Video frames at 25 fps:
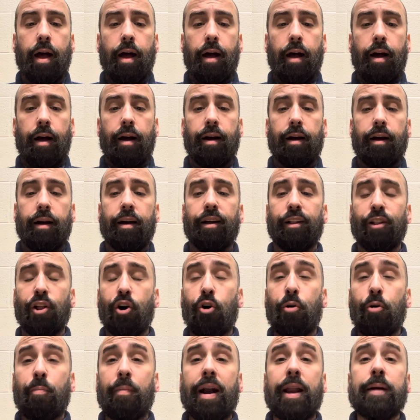
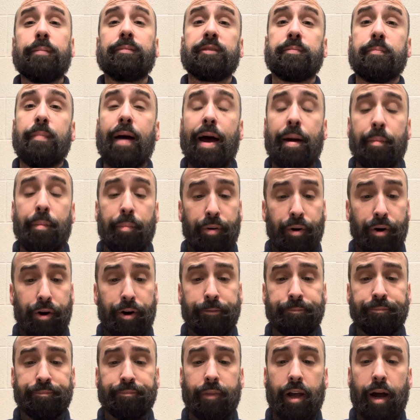Hello, my name is Matt
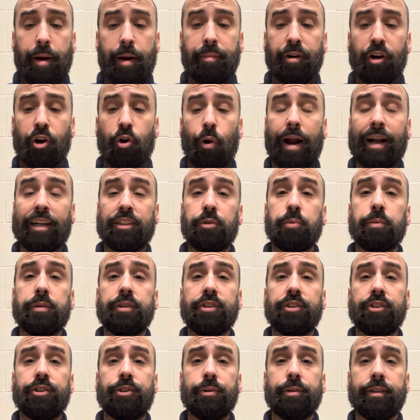Birr. I'm a graduate
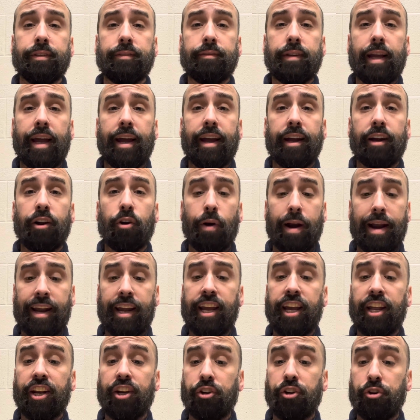student at Grand
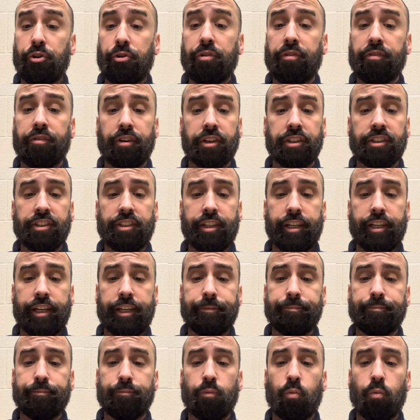Canyon University